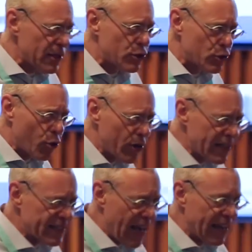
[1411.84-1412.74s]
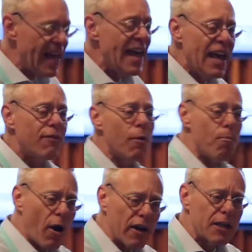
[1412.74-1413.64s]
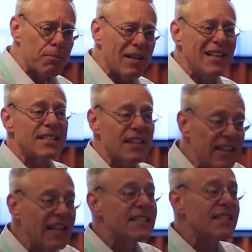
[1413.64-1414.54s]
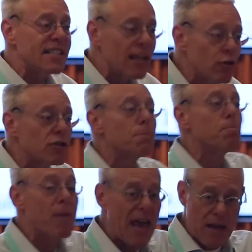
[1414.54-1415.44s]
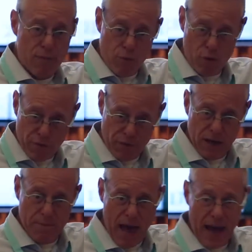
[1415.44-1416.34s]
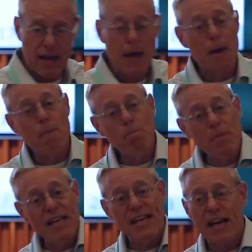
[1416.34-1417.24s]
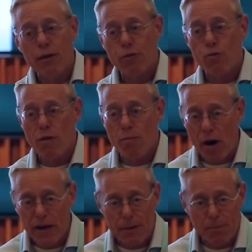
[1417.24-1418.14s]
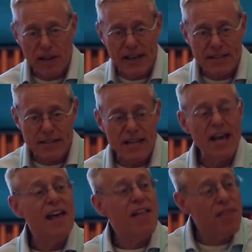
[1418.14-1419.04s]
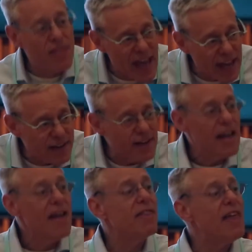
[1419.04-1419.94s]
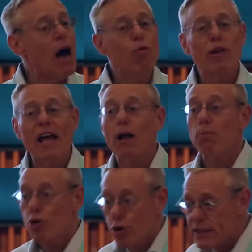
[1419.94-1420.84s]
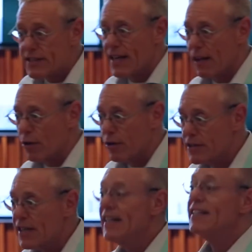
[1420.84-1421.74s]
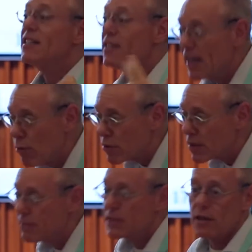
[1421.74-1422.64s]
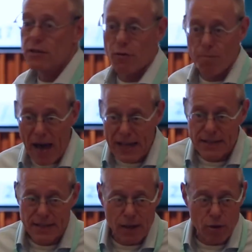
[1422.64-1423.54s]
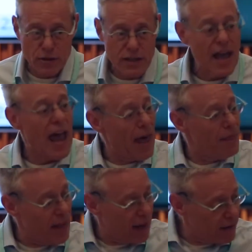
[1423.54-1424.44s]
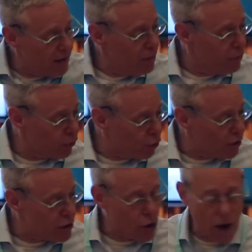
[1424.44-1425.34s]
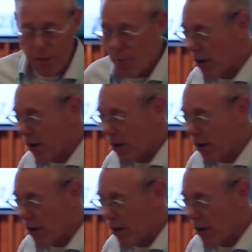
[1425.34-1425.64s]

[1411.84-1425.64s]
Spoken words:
of this story is that if a marketplace lets sellers pay for feedback mediated through the marketplace, then that will help good sellers distinguish themselves from bad sellers and then flourish on the